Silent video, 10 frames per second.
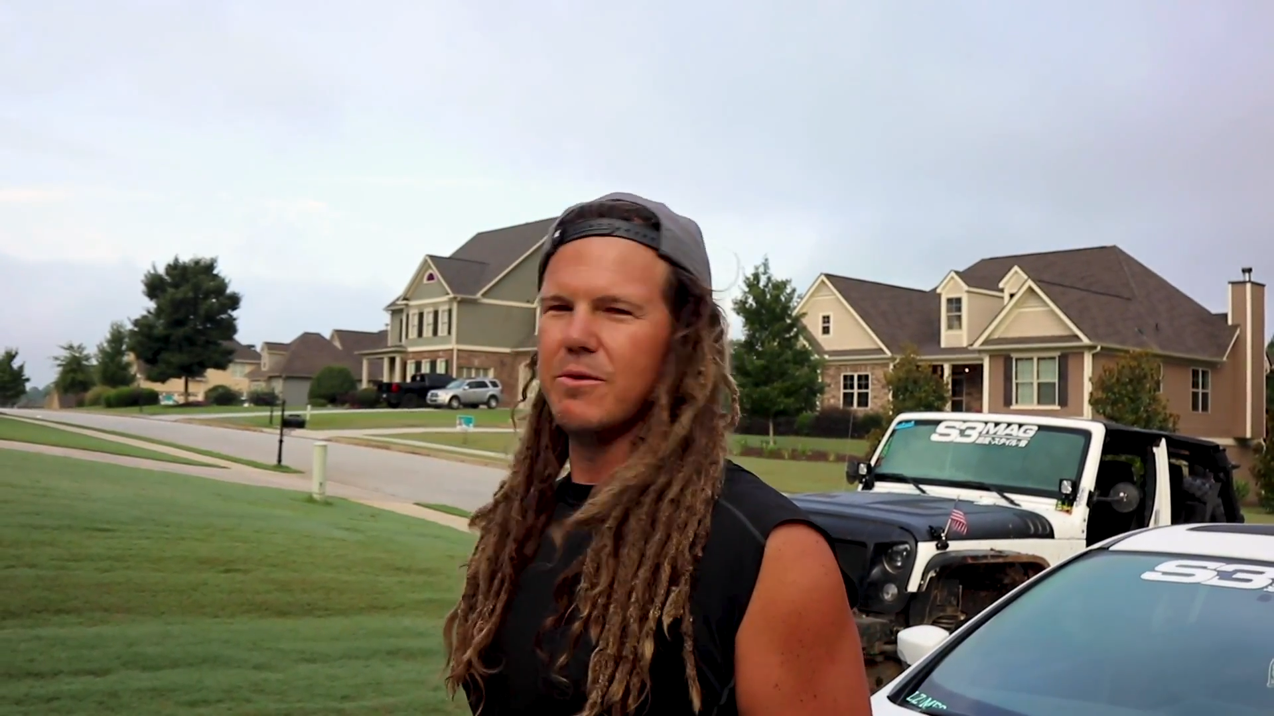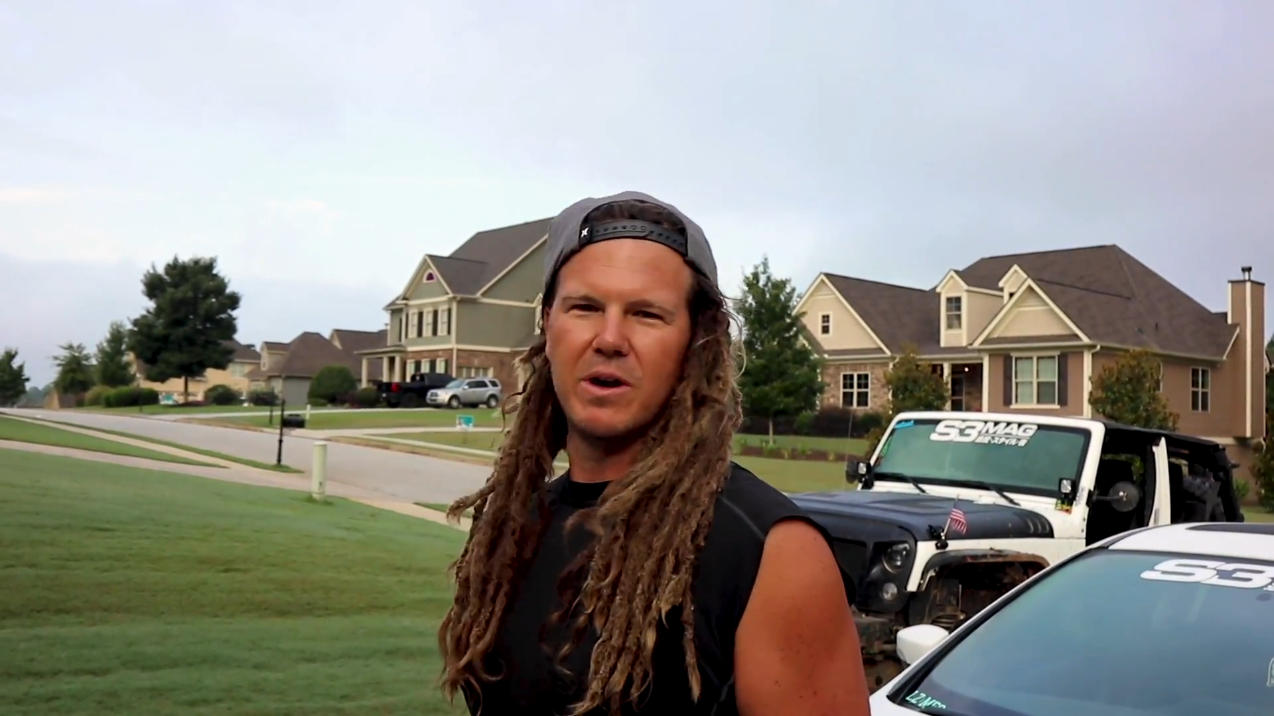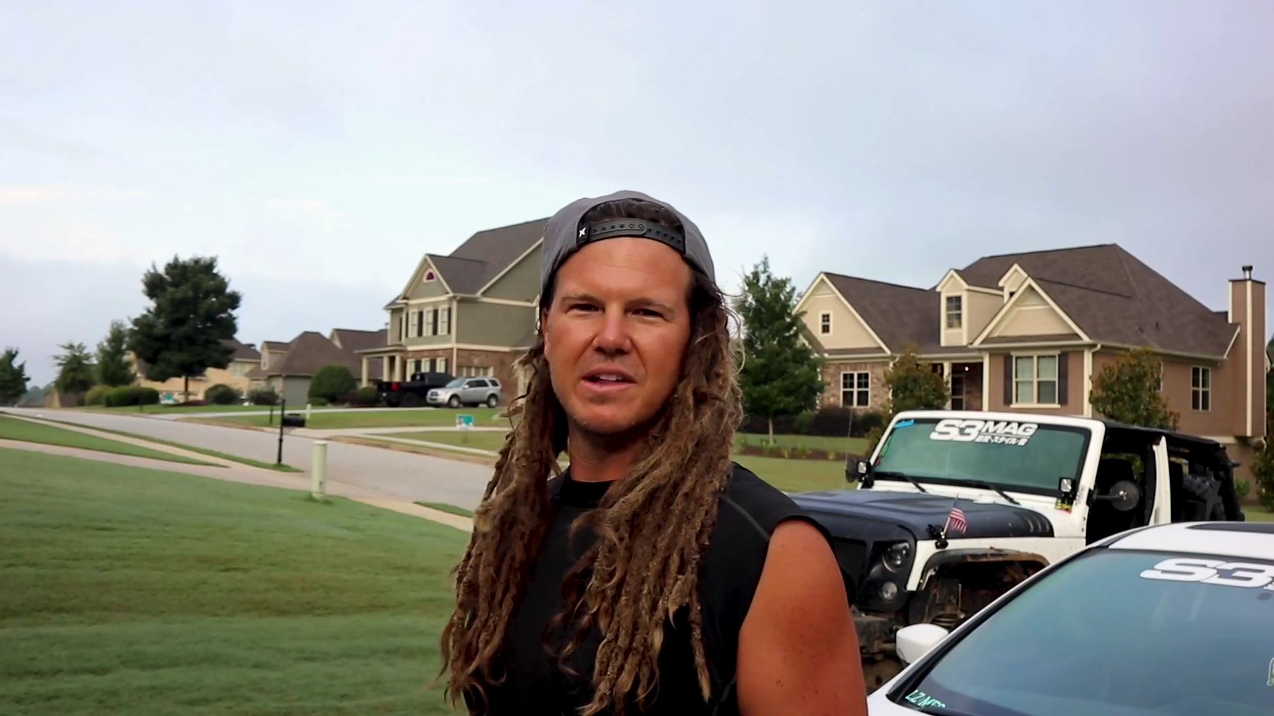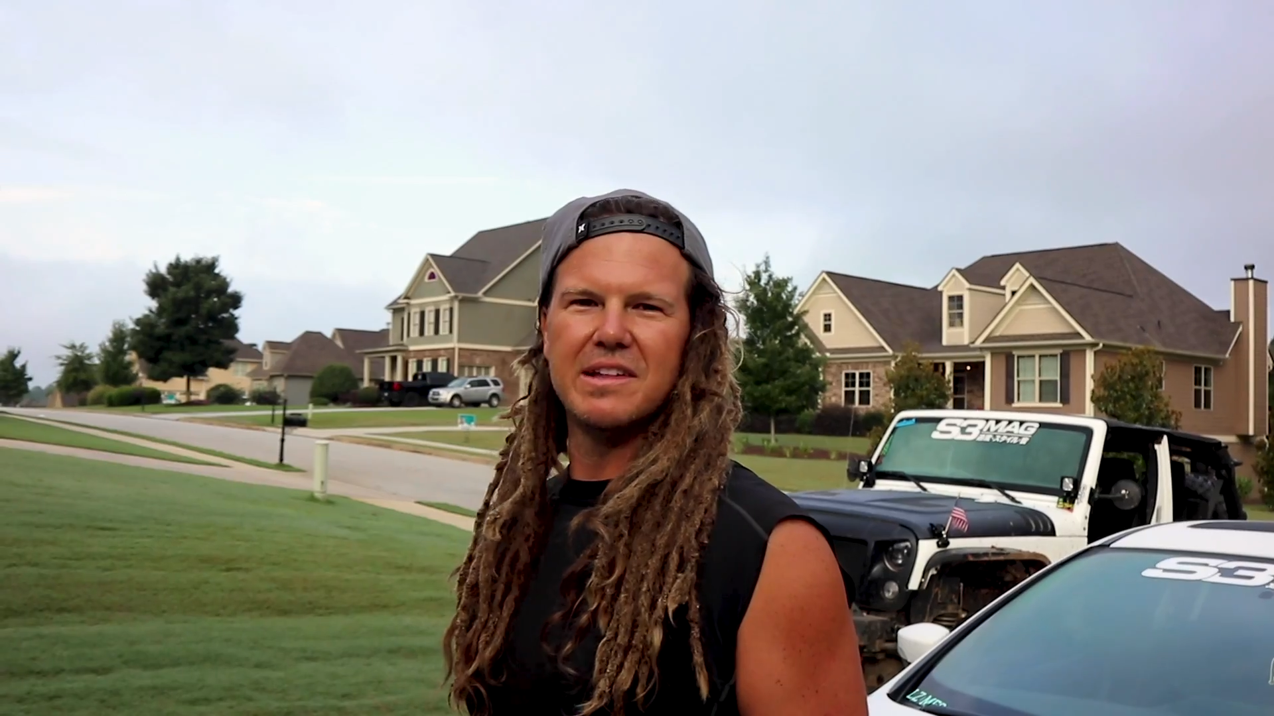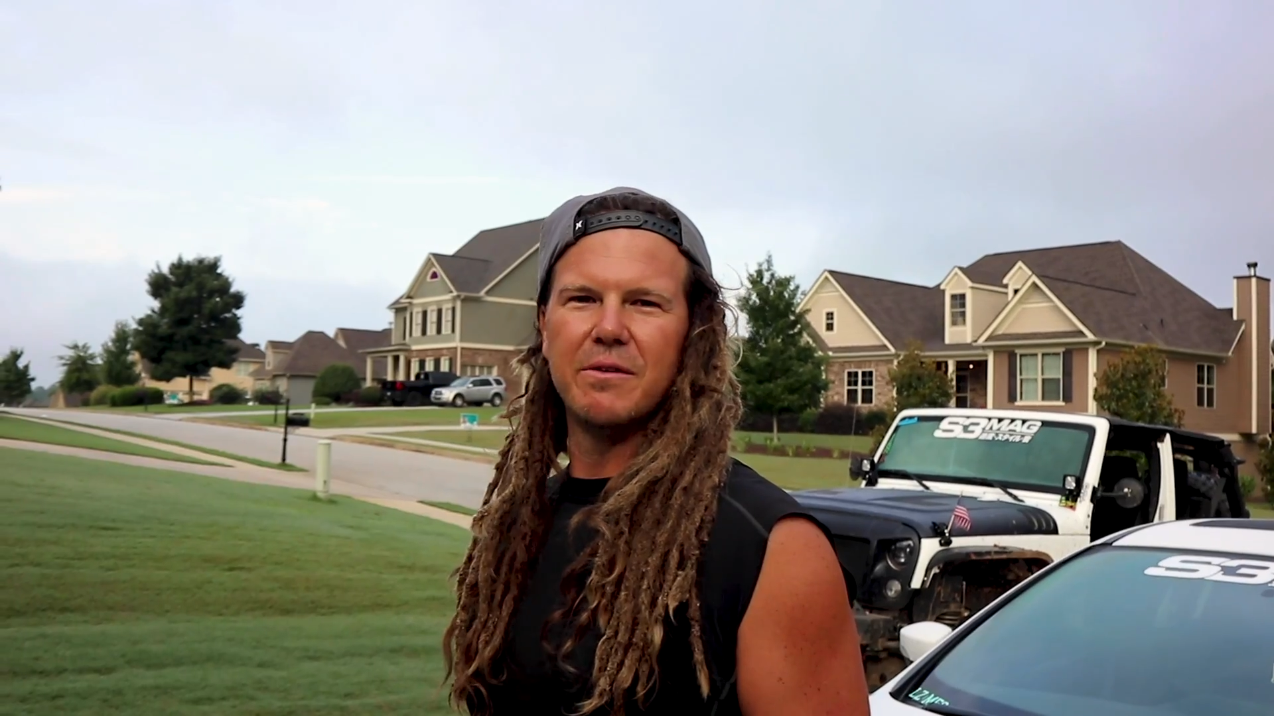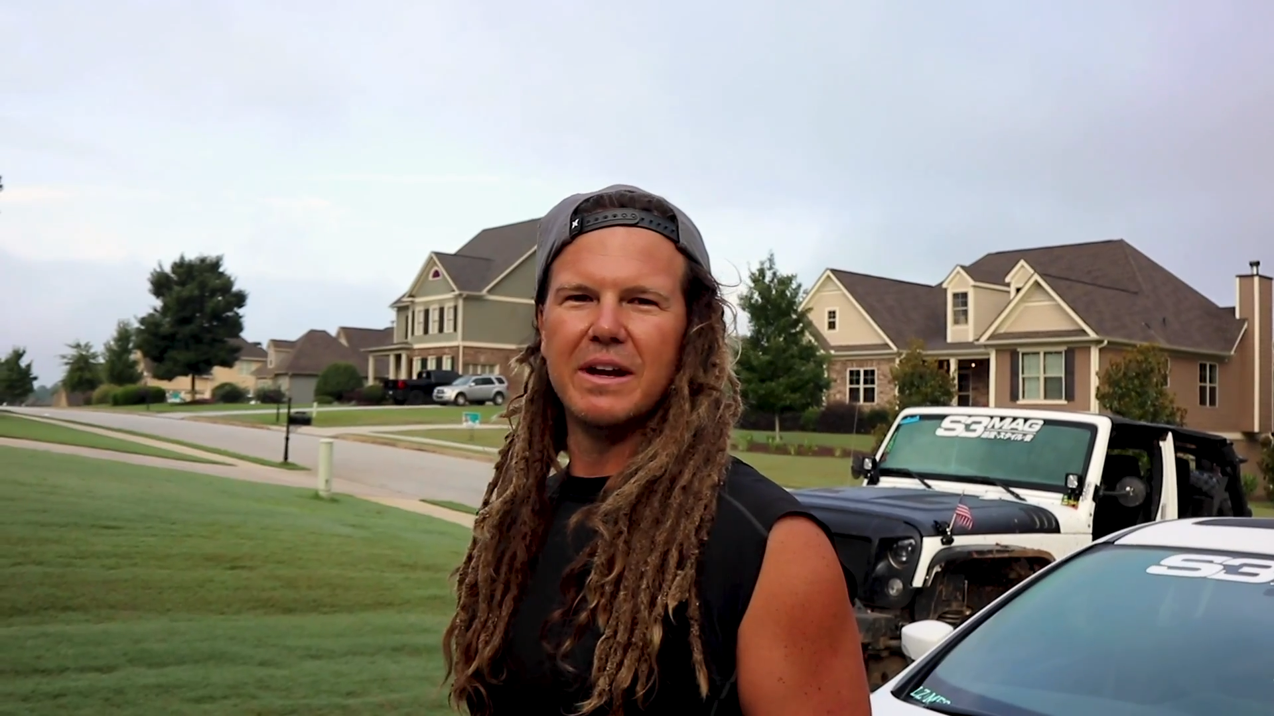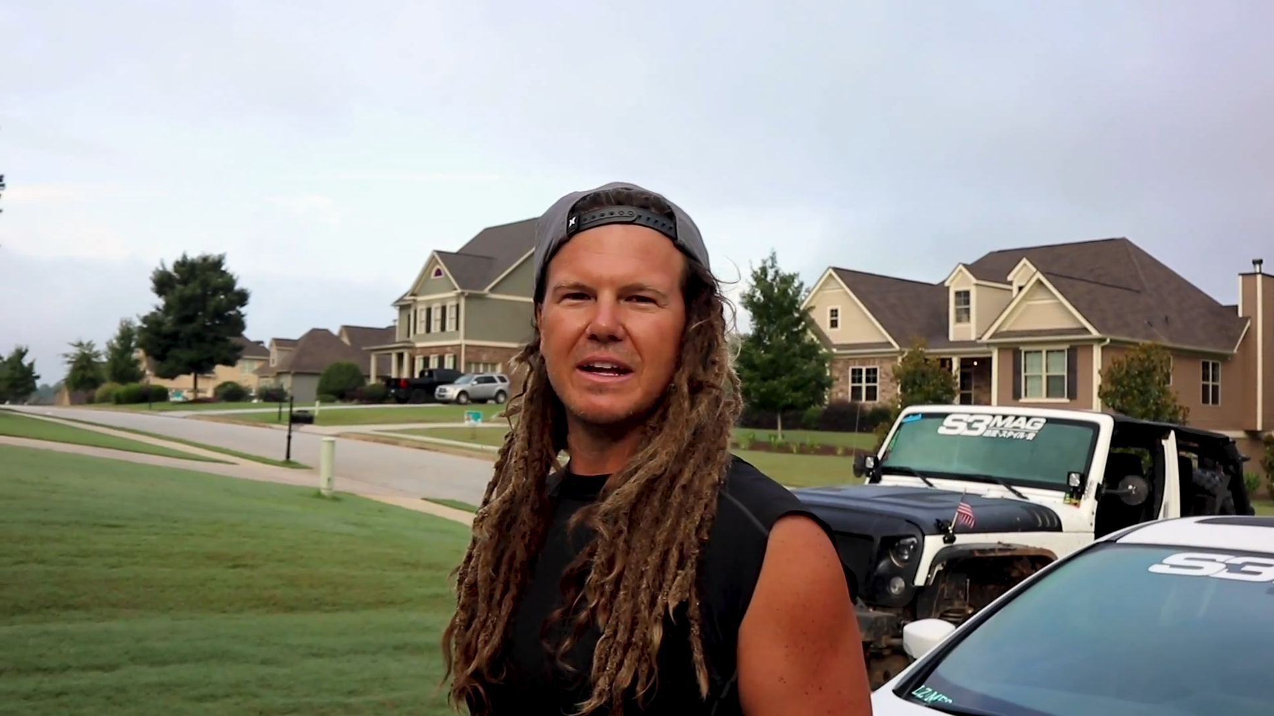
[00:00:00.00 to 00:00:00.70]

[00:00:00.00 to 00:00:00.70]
you want to see what